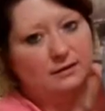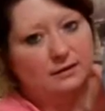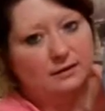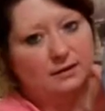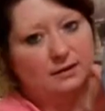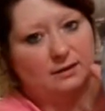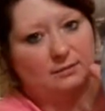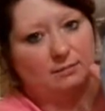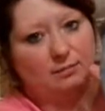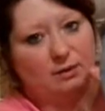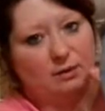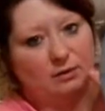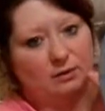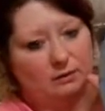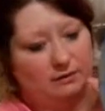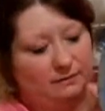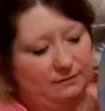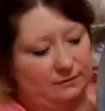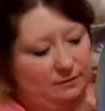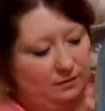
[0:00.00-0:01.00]
It's
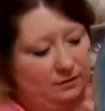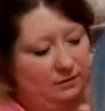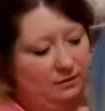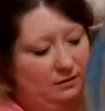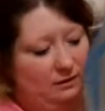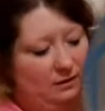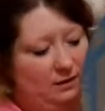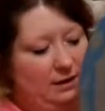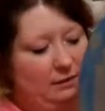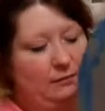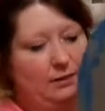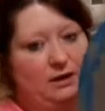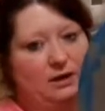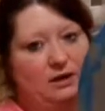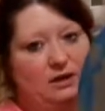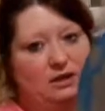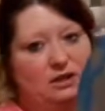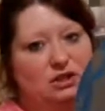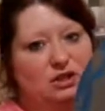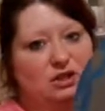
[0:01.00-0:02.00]
beautiful. That
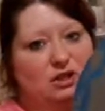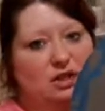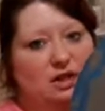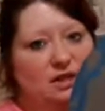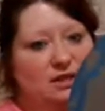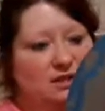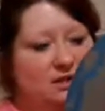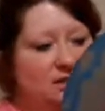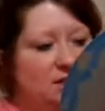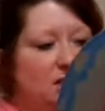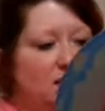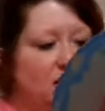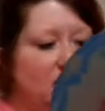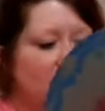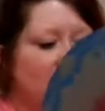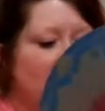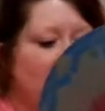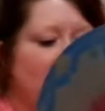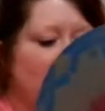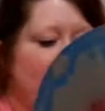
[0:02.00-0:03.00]
record is just
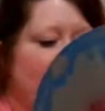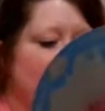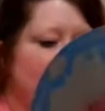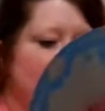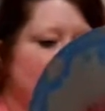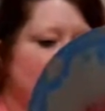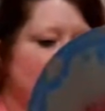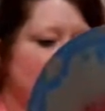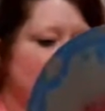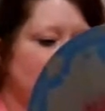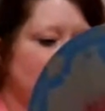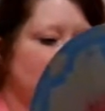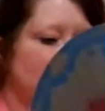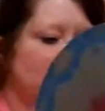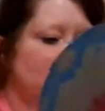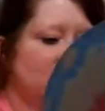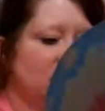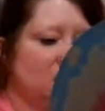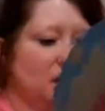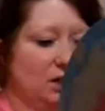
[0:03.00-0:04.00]
absolutely
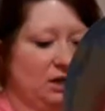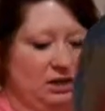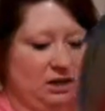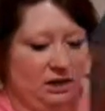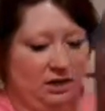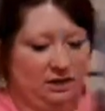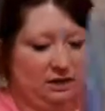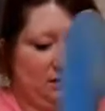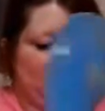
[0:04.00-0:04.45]
stunning.